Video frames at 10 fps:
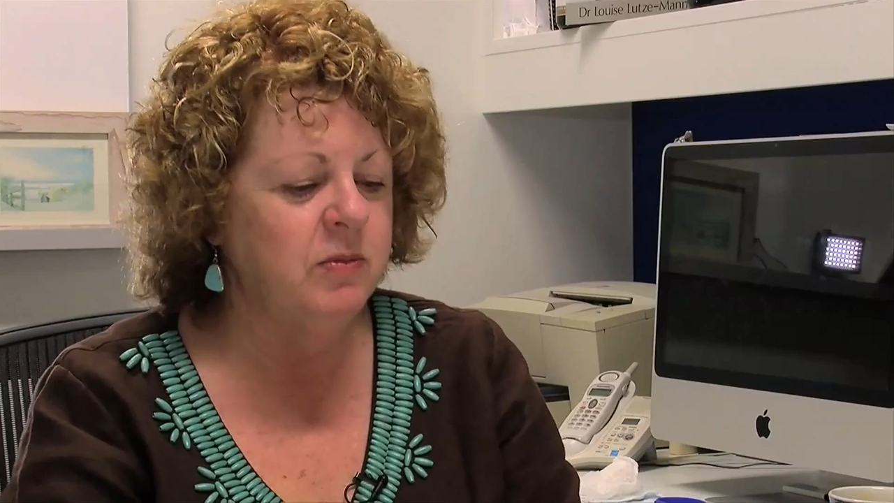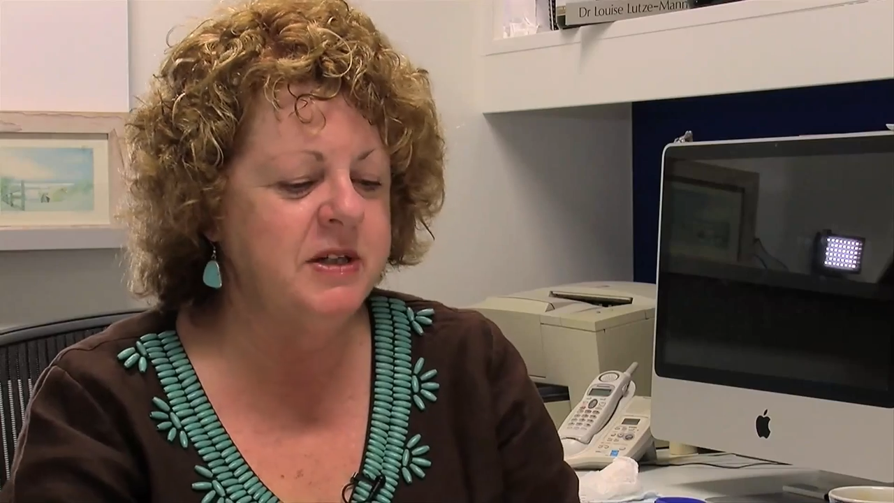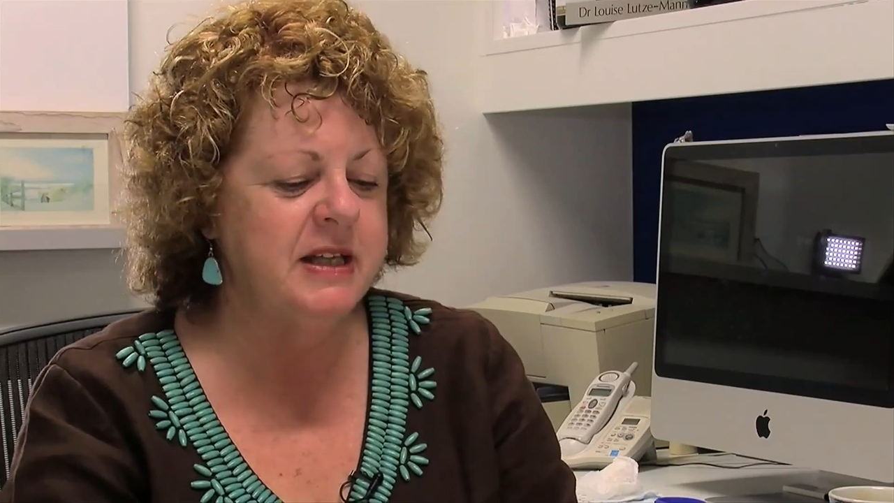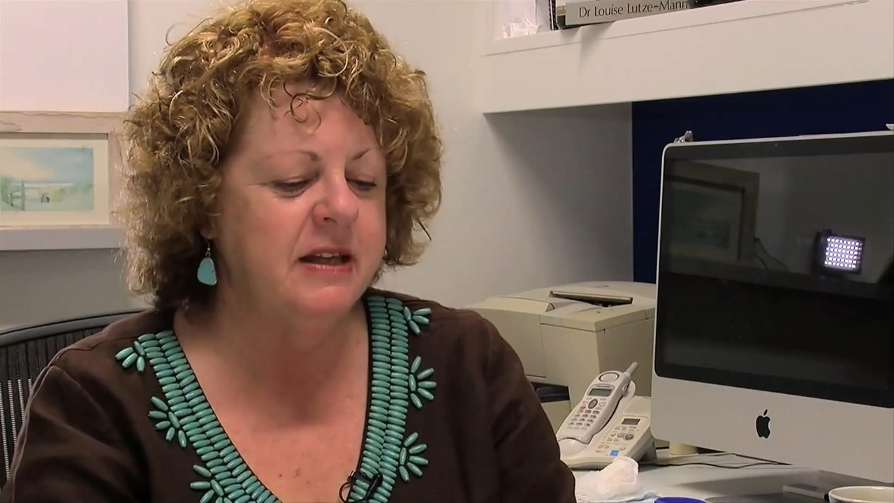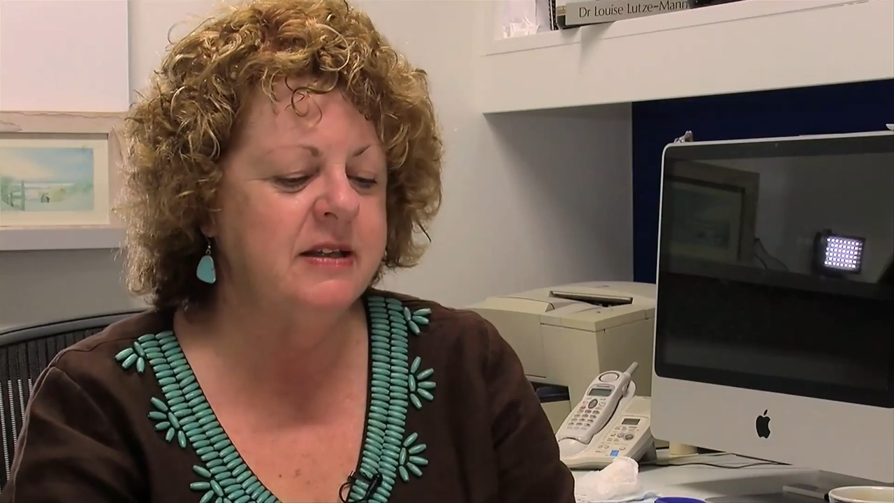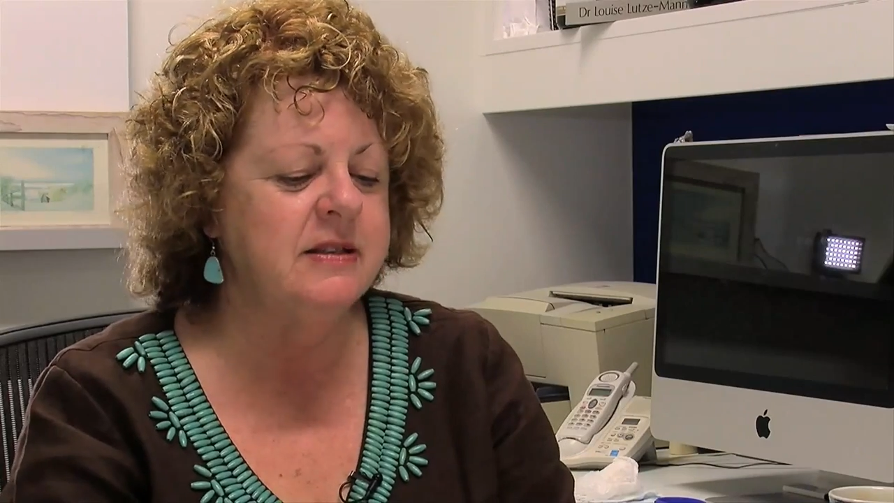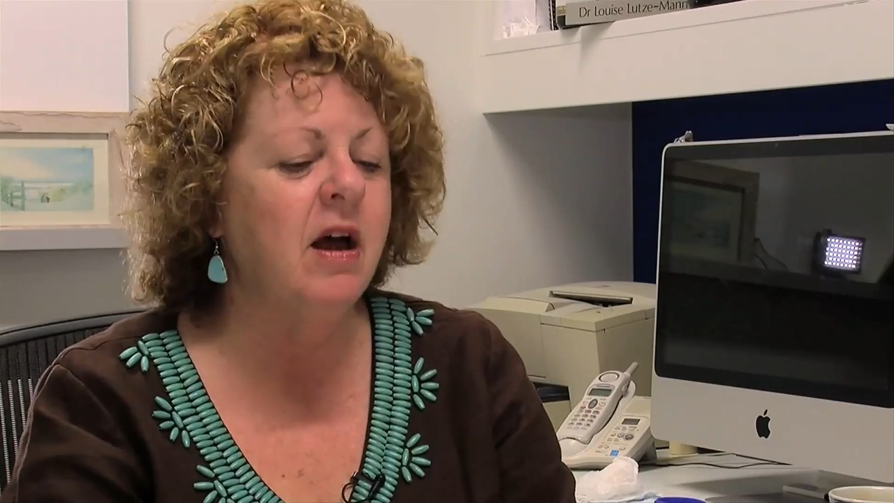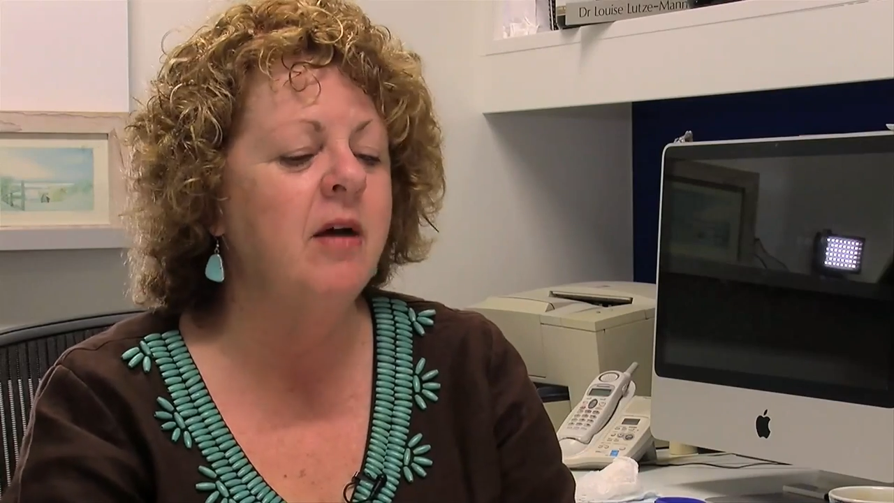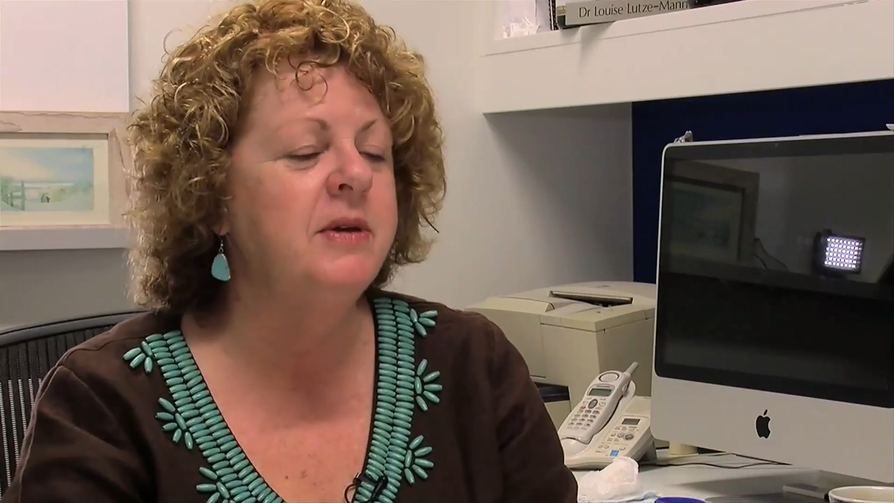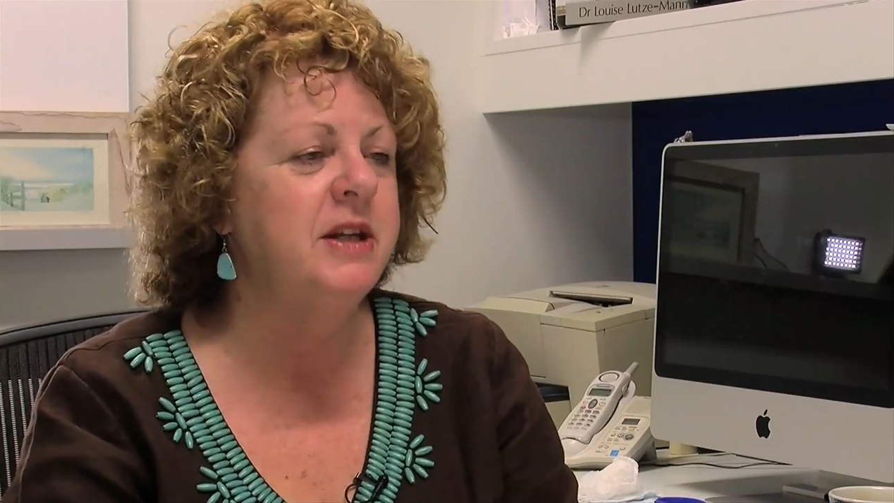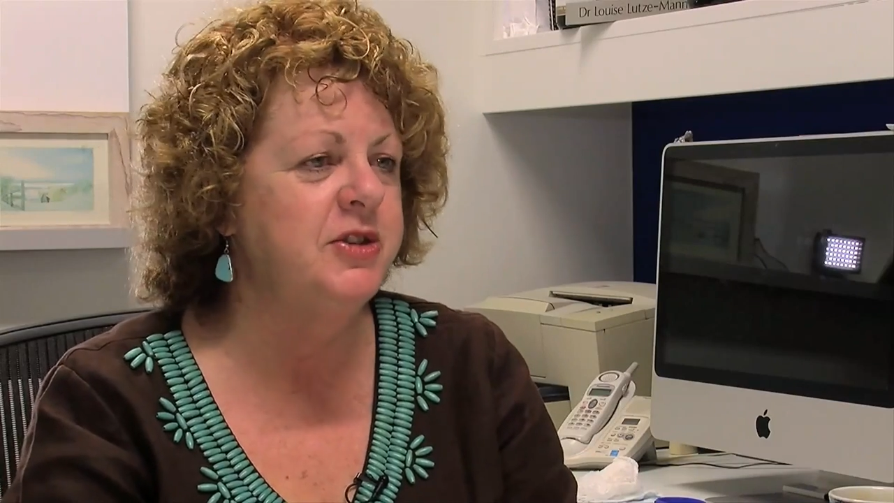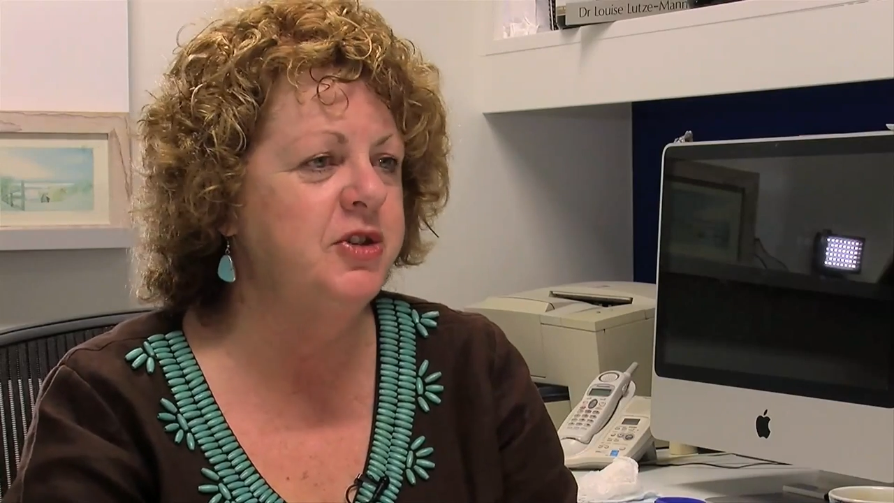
we say the assignment is